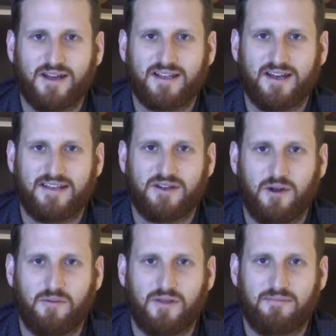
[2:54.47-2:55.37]
I kind of get
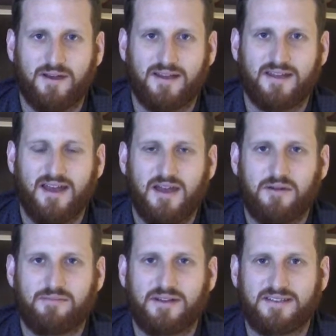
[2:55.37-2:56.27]
on with my
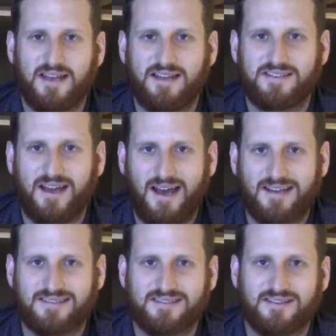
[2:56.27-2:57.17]
daily
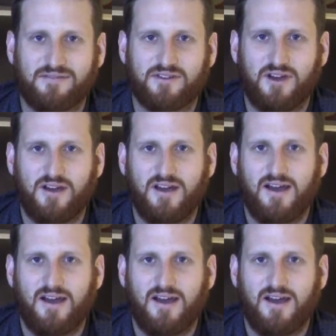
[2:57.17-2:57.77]
tasks. I've got